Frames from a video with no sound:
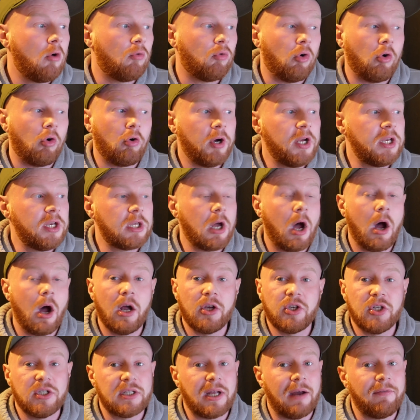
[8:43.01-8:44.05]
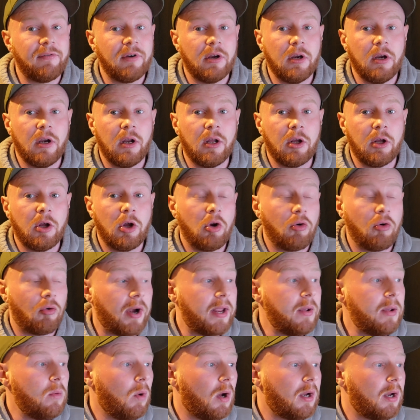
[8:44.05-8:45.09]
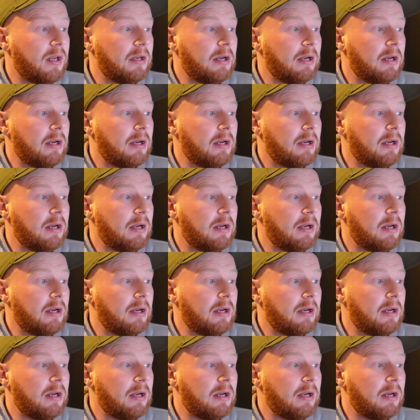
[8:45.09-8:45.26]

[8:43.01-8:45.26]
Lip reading: Rory Darge is having a great one,